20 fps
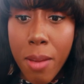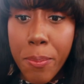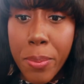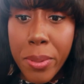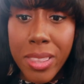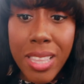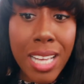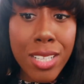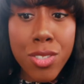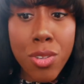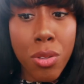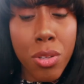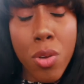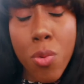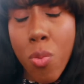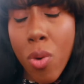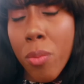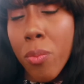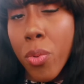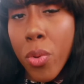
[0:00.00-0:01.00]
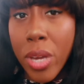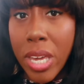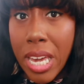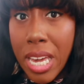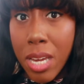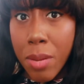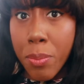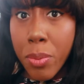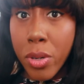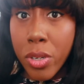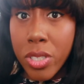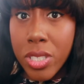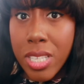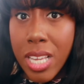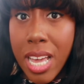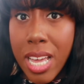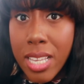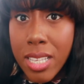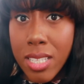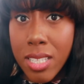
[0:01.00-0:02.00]
but that's only 1.8
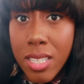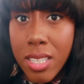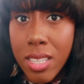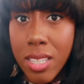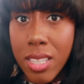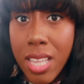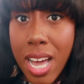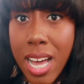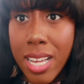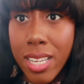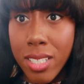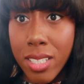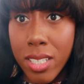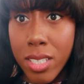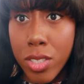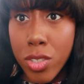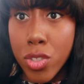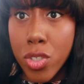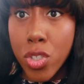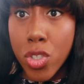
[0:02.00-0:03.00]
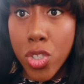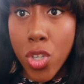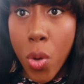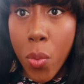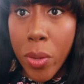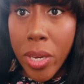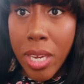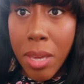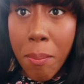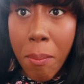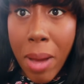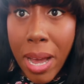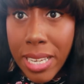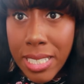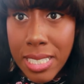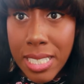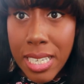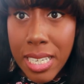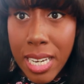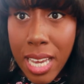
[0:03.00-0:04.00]
percent that is showing in my
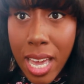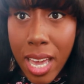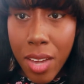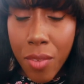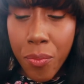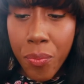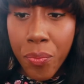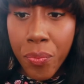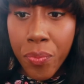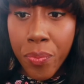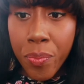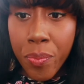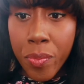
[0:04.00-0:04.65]
DNA,